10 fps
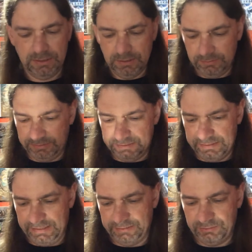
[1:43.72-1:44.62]
right to
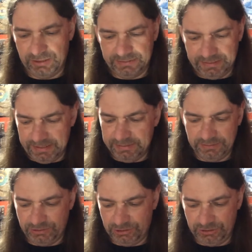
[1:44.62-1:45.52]
the end. Track 10
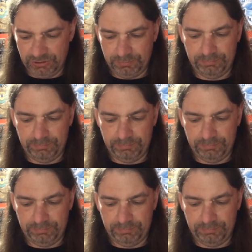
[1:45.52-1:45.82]
is just